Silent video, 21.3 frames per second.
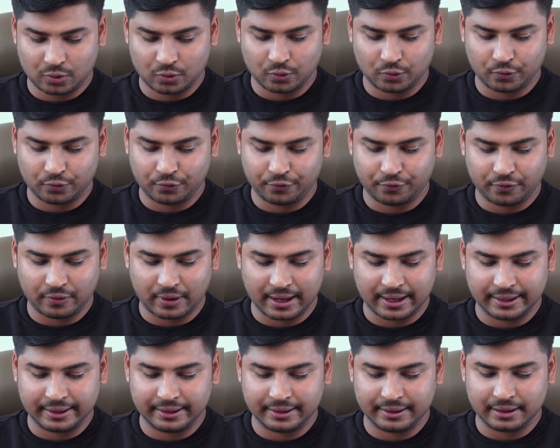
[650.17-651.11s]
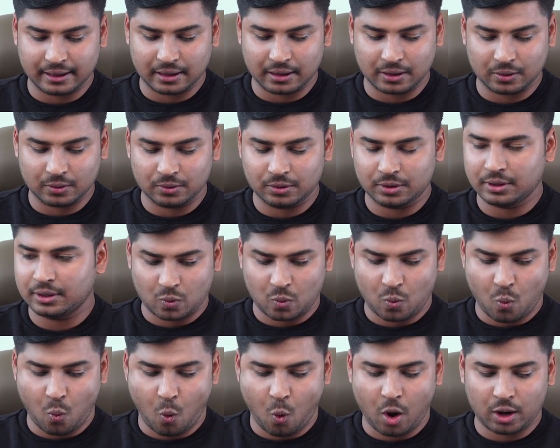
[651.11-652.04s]
to find out
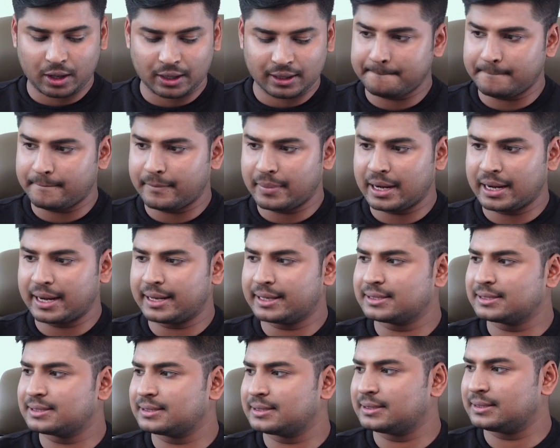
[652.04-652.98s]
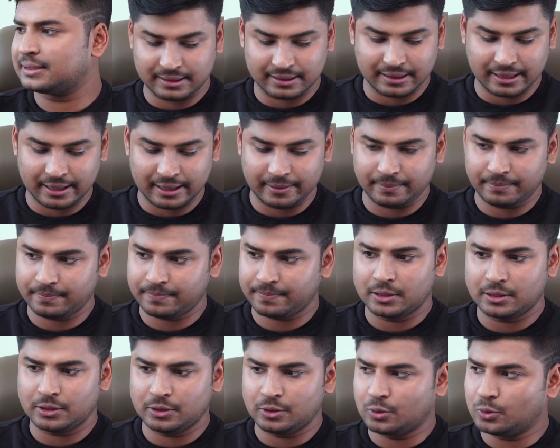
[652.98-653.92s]
what makes them
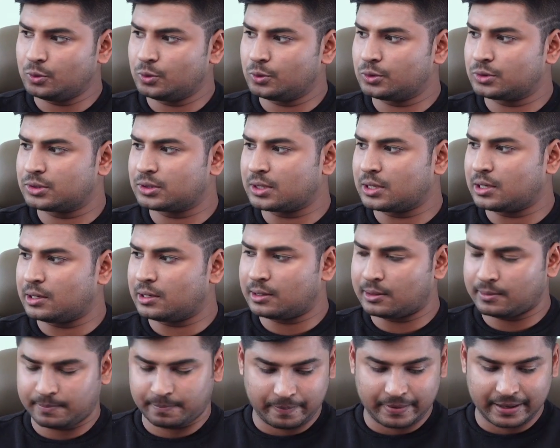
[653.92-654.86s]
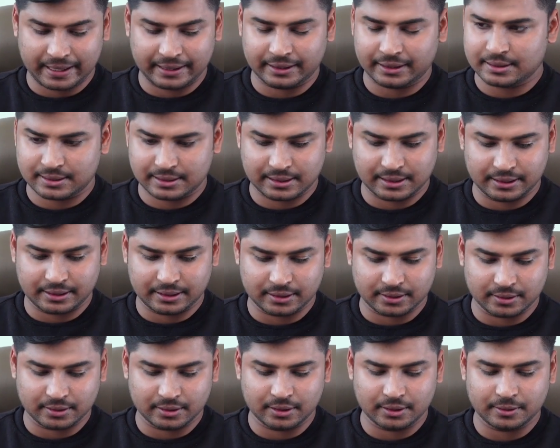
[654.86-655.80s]
use a pet
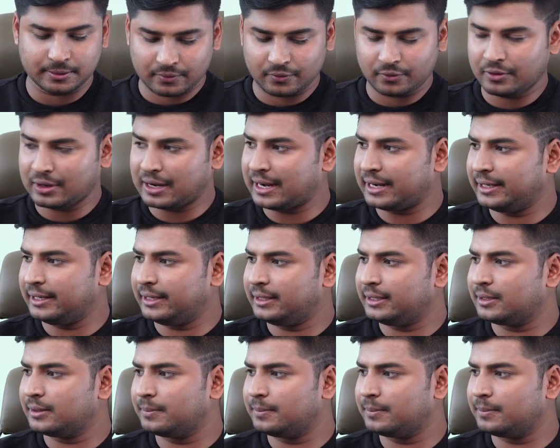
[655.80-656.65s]
sitter. Write